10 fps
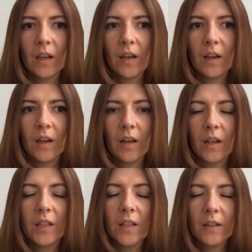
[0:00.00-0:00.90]

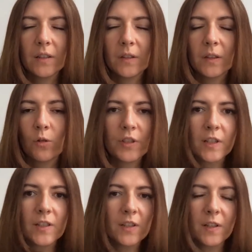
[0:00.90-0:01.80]

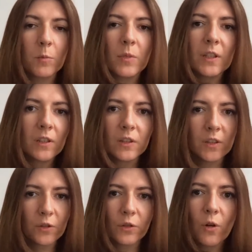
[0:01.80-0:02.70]
the middle,
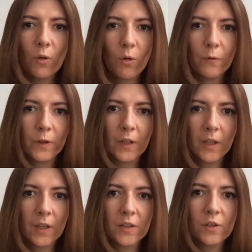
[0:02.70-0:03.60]
you know, of
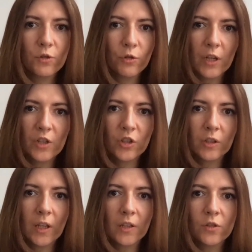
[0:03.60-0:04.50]
the situation
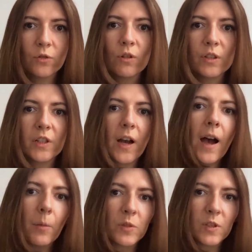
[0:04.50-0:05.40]
and got
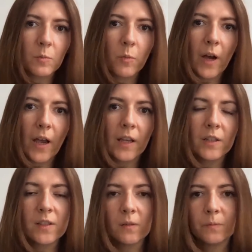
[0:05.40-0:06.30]
harmed by
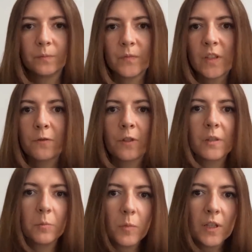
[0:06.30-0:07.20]

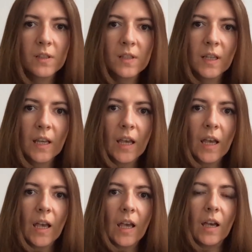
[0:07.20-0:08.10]
different means.
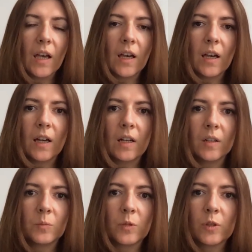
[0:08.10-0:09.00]

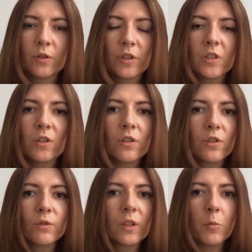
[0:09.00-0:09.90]
Because it's not
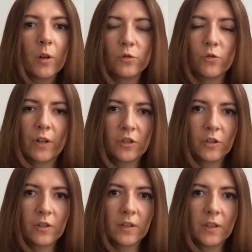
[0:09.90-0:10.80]
only about
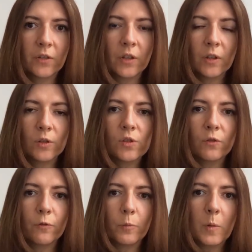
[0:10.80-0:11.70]
Russians, there are lots of
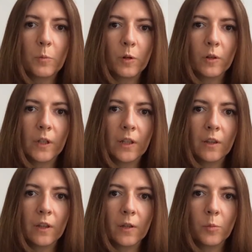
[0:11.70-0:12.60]
people in
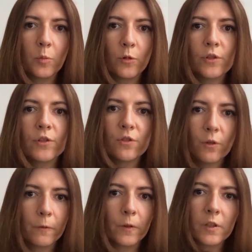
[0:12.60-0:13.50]
the
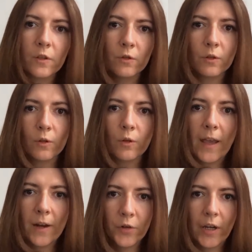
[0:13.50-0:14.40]
post-Soviet, you know,
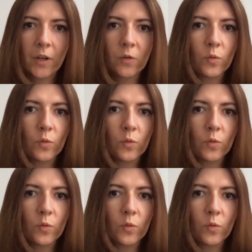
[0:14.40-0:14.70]
area